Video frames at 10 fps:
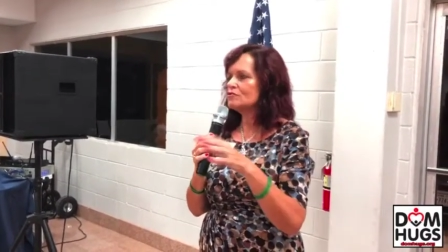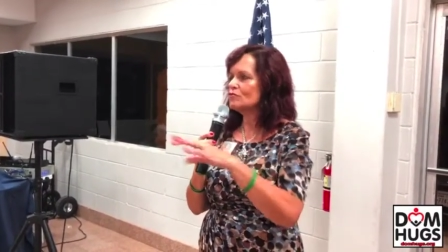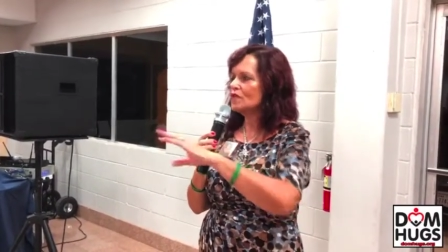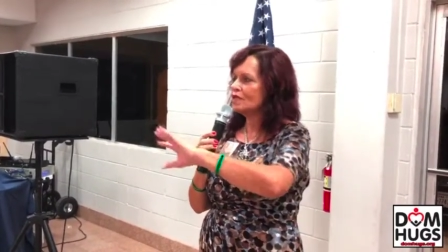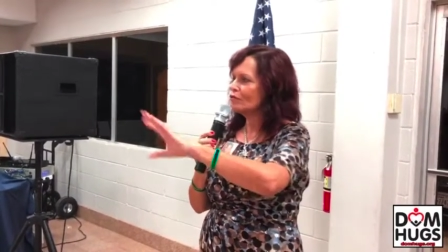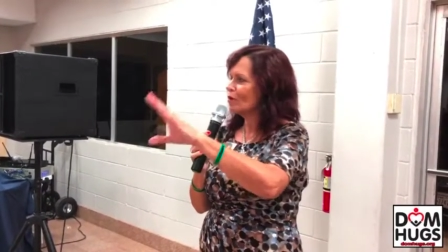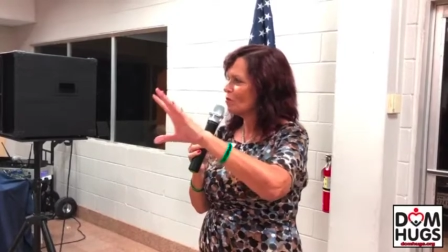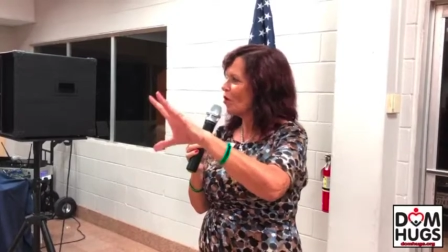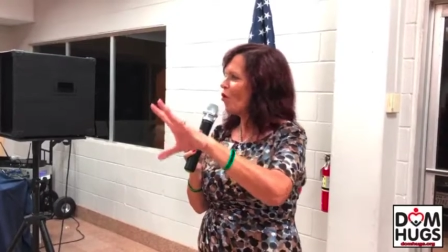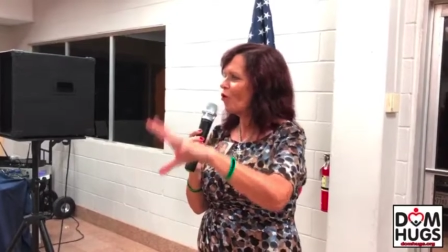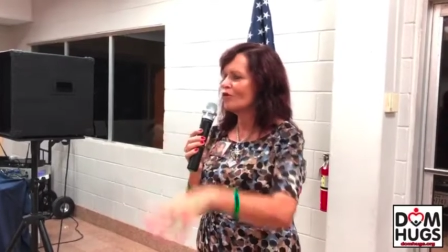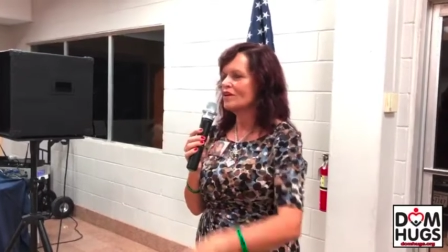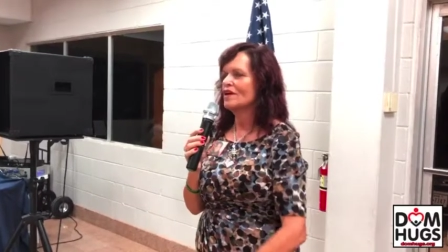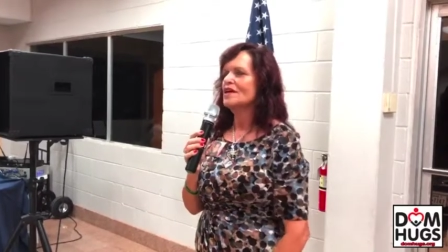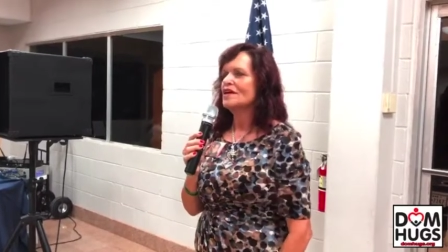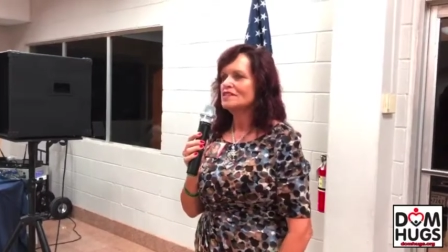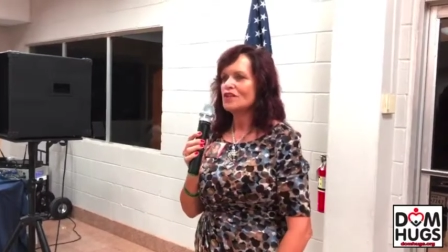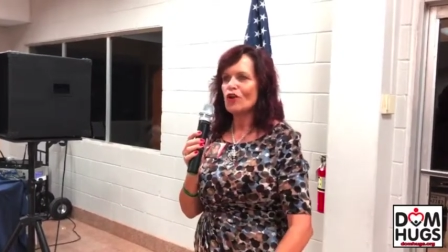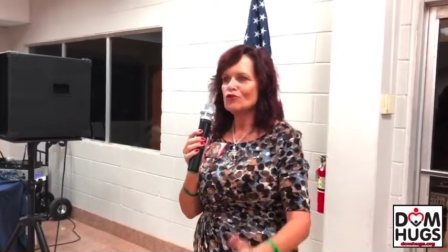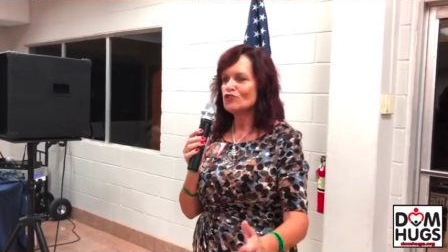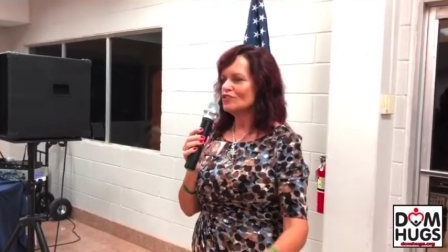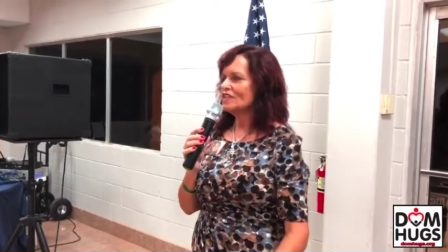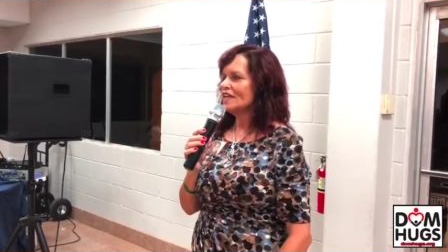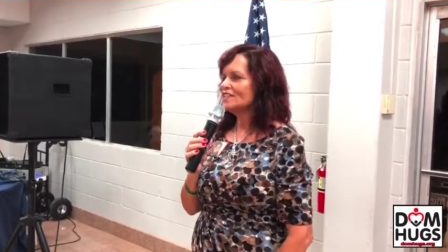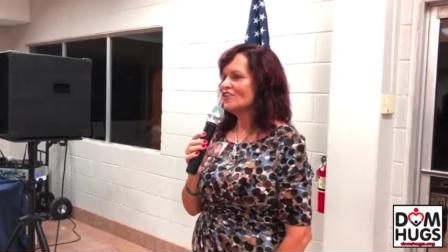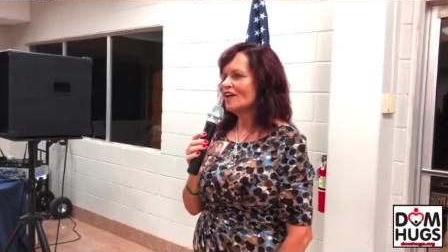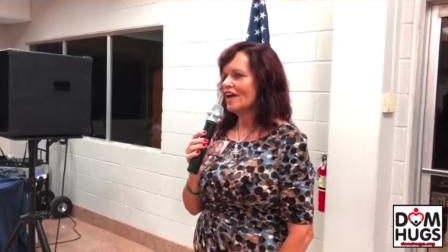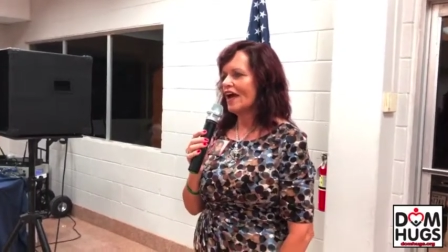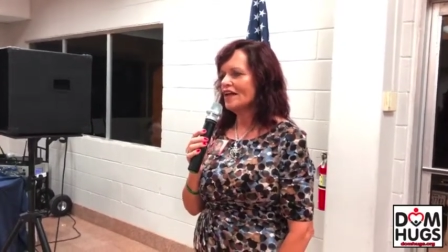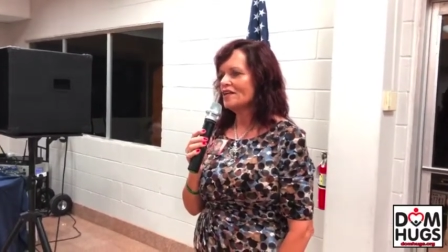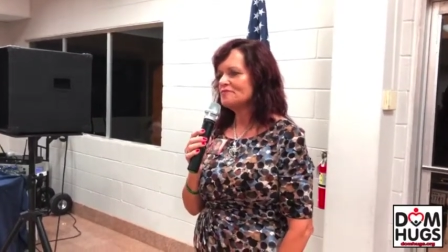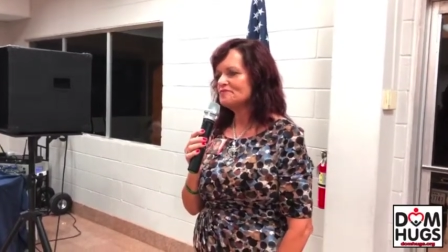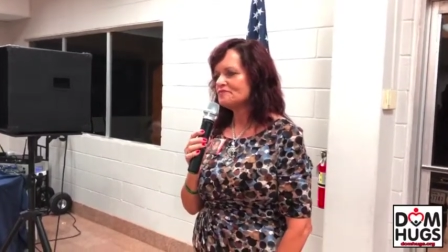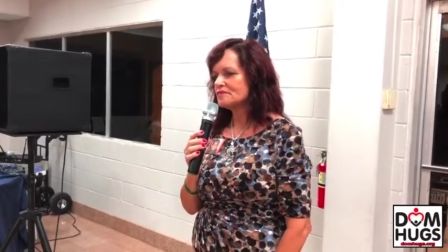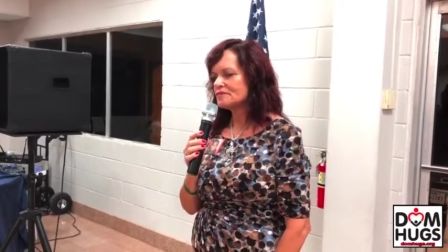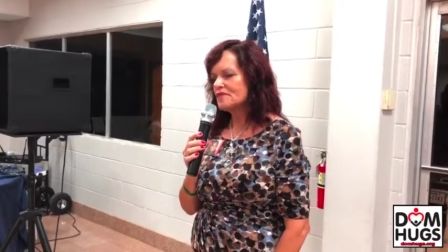It's really remote. Close to Texarkana,